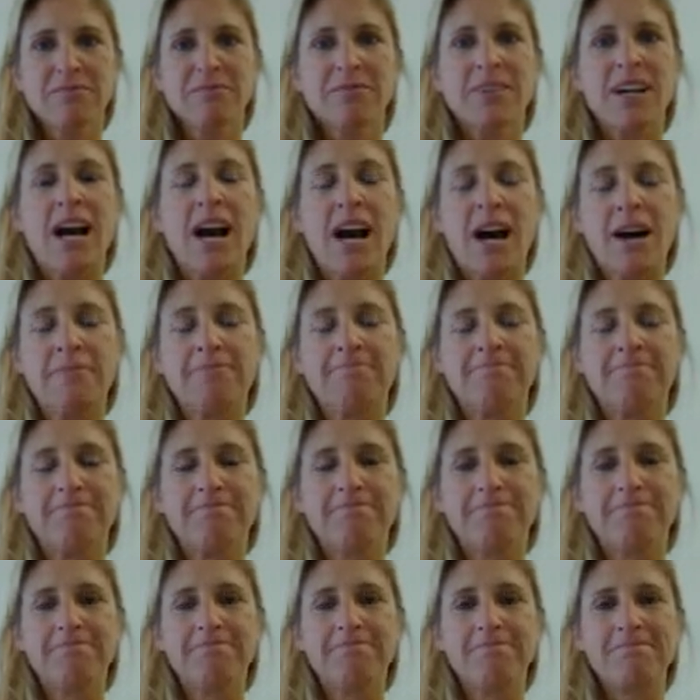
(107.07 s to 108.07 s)

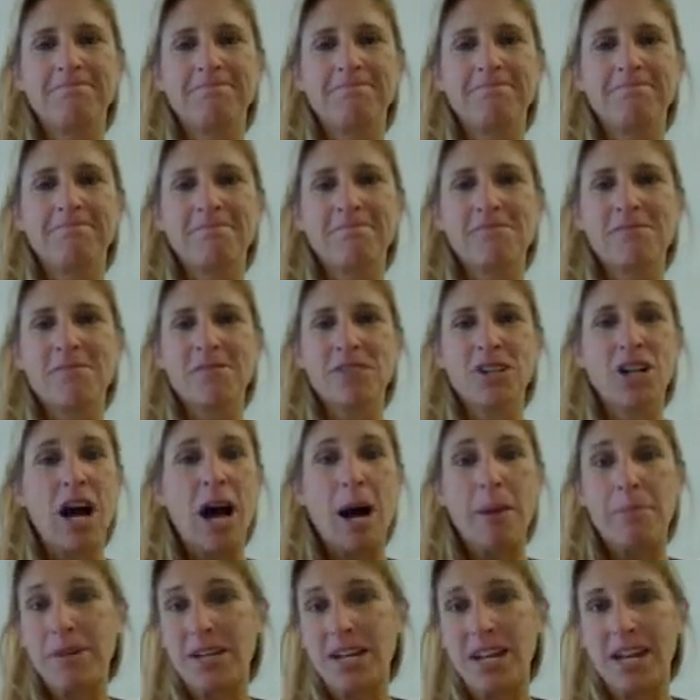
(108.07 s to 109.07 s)

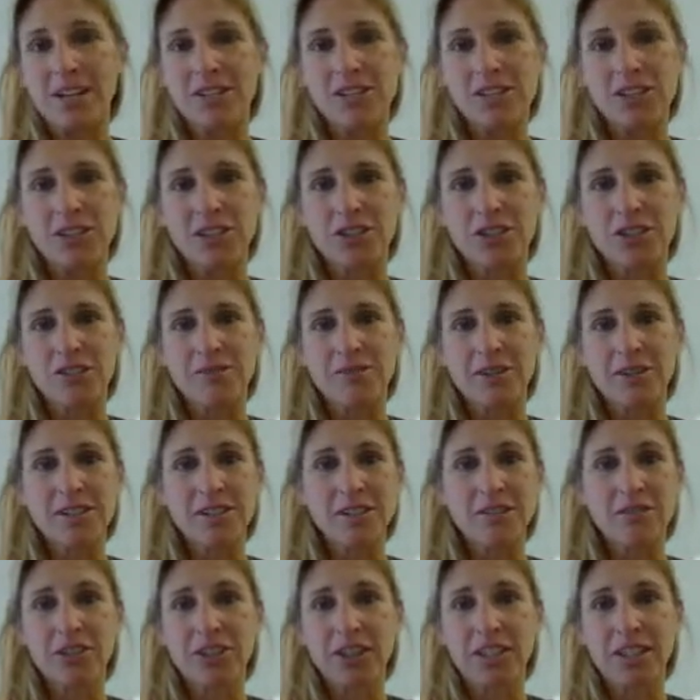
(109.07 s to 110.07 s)
copied answers, because
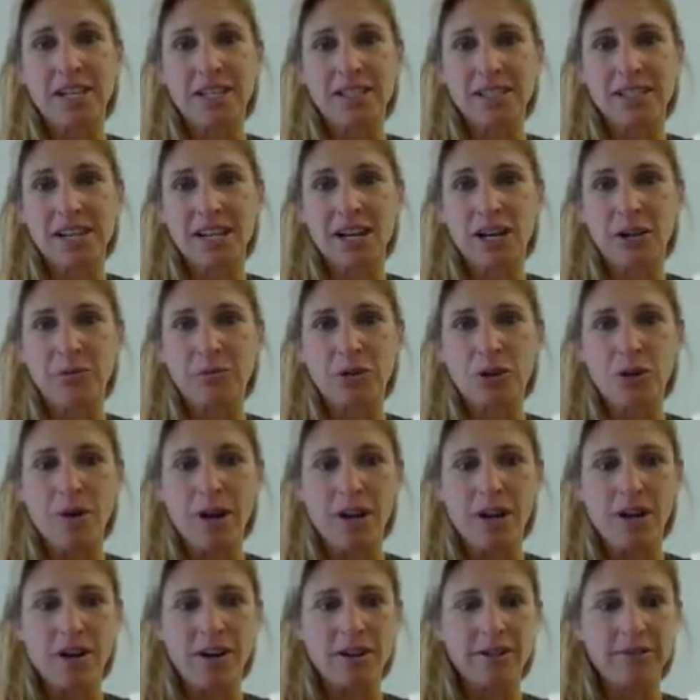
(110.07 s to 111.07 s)
it really doesn't help you
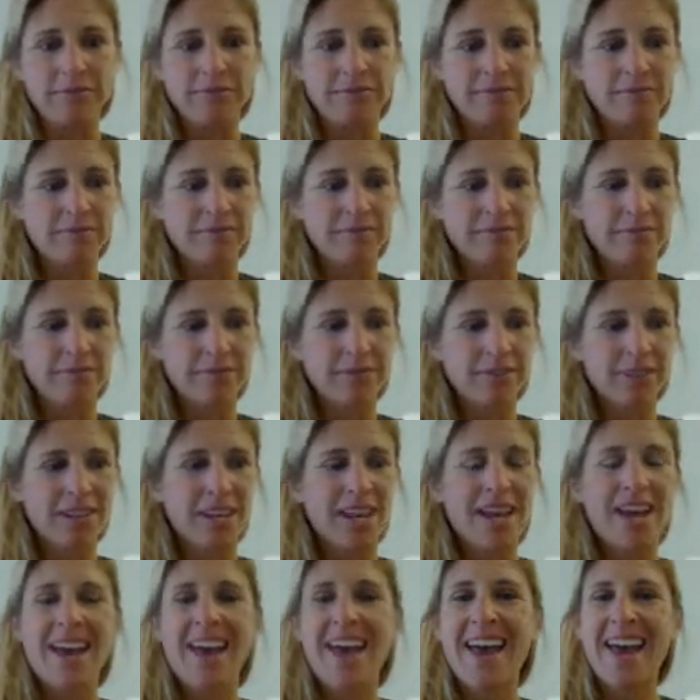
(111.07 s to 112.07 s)
at all.
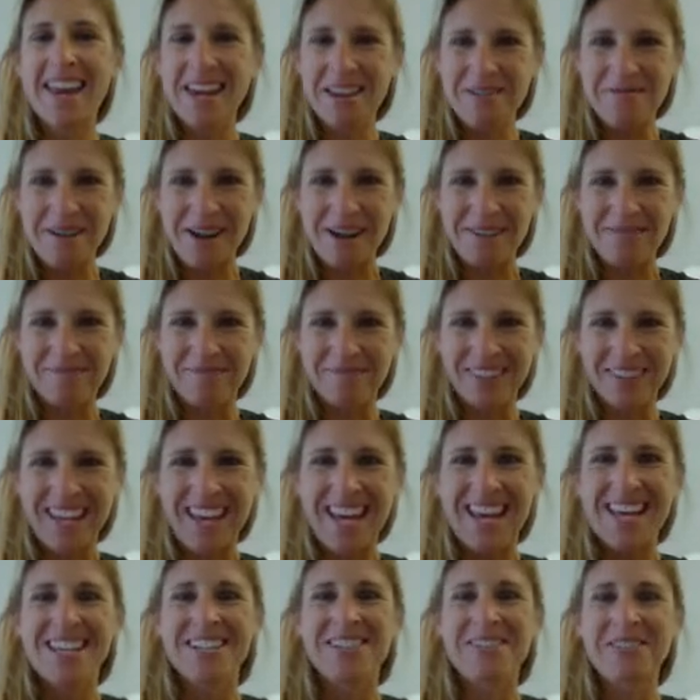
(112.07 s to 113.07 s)
Anyway,
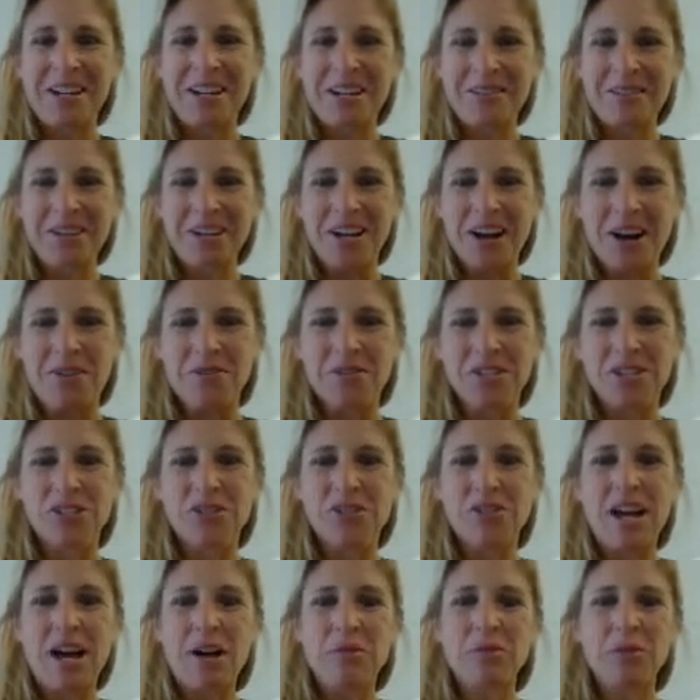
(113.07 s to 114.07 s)
so here we go. So
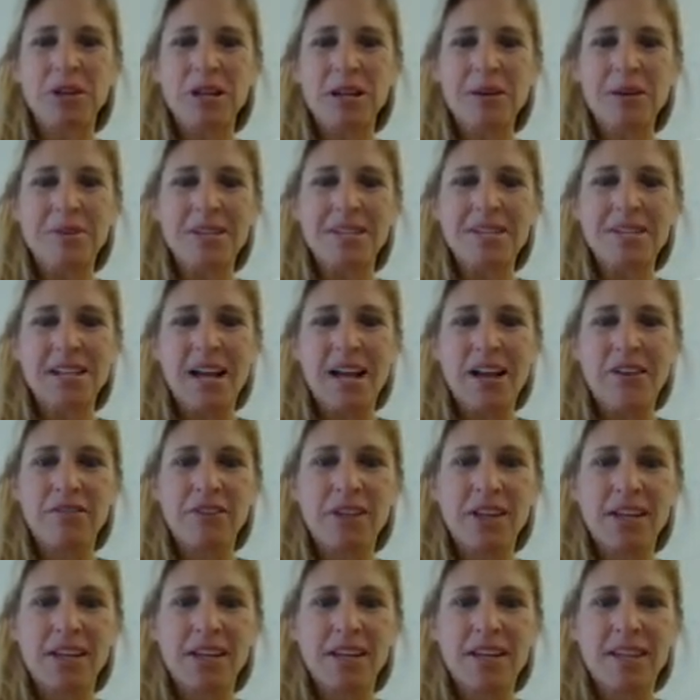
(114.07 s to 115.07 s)
now we're going to be
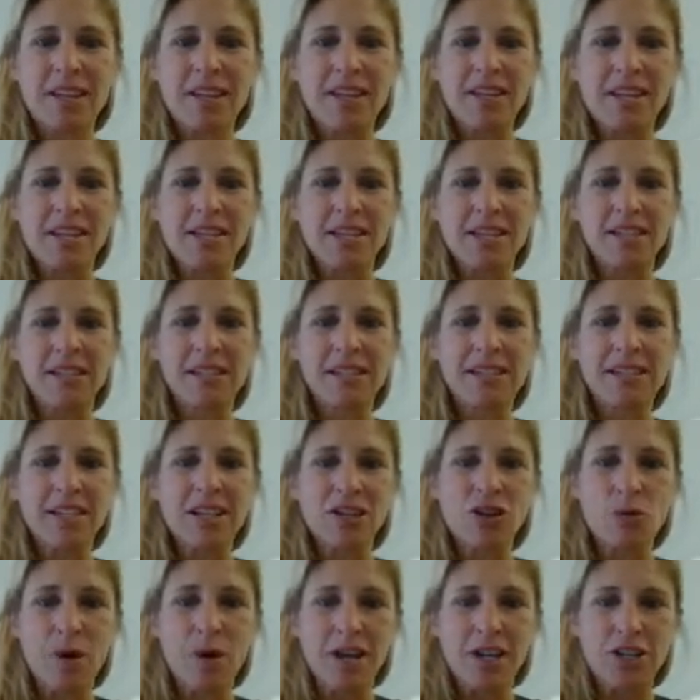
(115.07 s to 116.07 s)
solving these
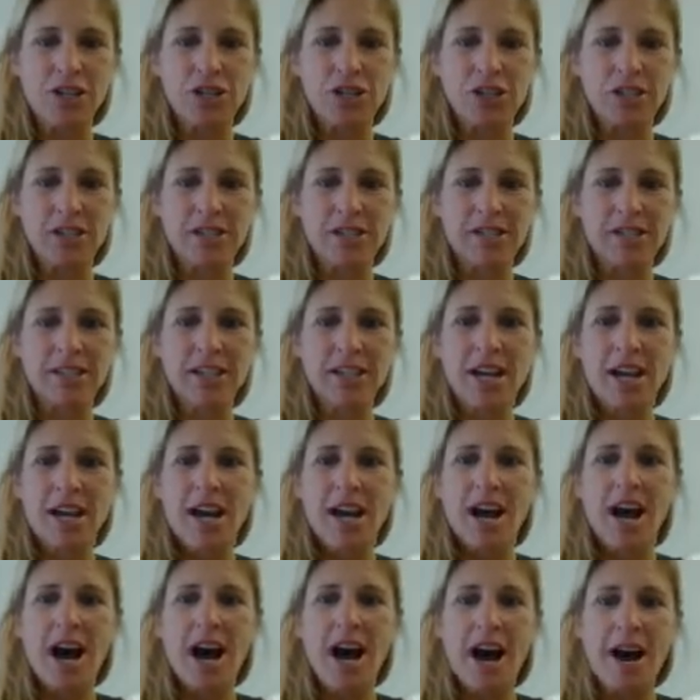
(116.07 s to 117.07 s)
equations,
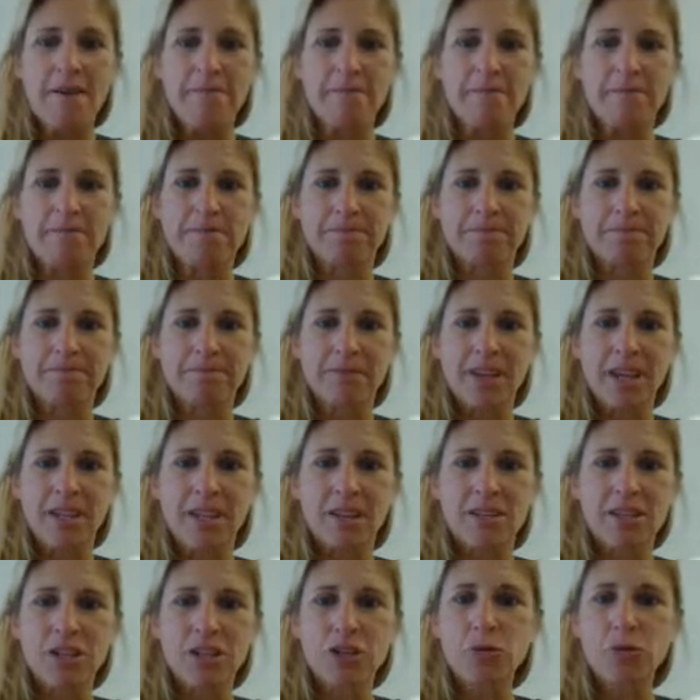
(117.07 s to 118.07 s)

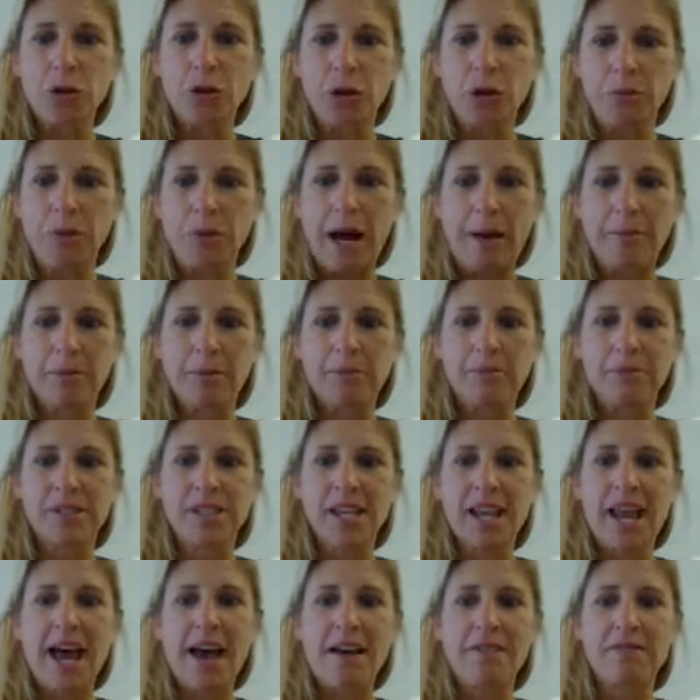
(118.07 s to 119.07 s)
these word problems
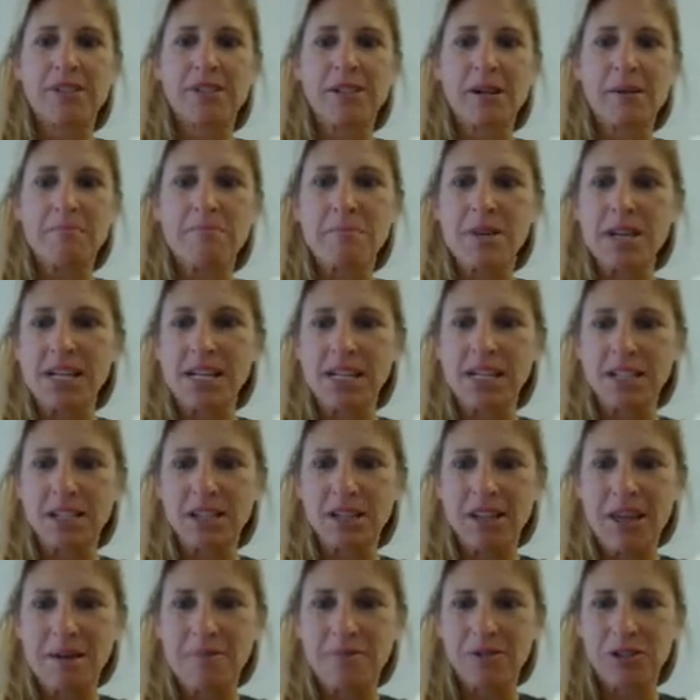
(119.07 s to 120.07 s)
that have some meaning to
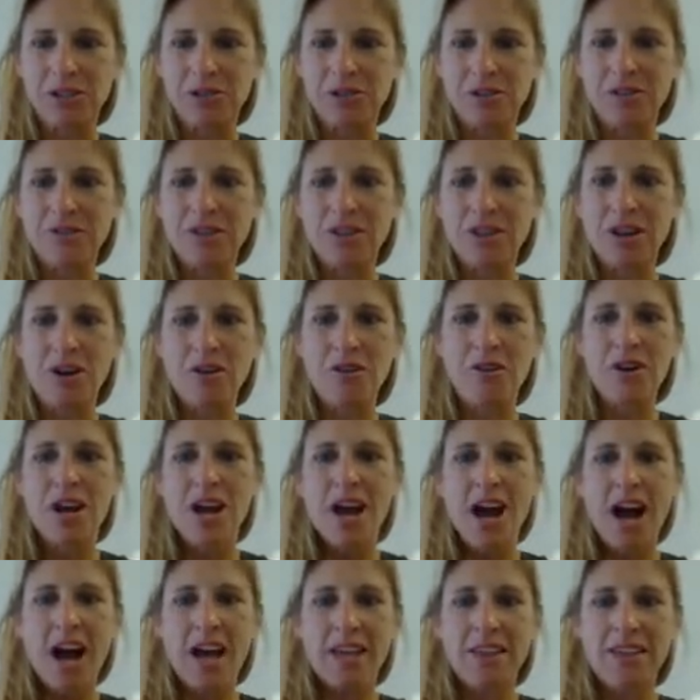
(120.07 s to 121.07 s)
them. So even though
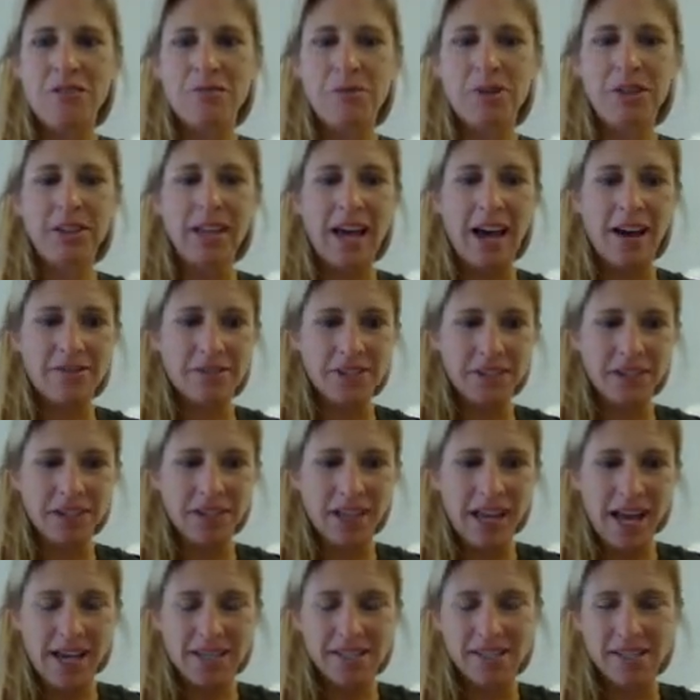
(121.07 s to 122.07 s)
I think we laughed in
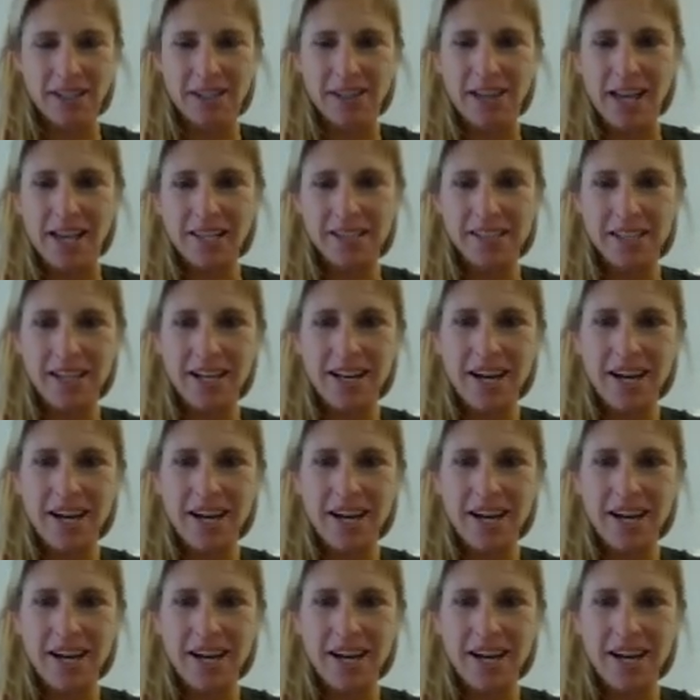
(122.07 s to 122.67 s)
class 8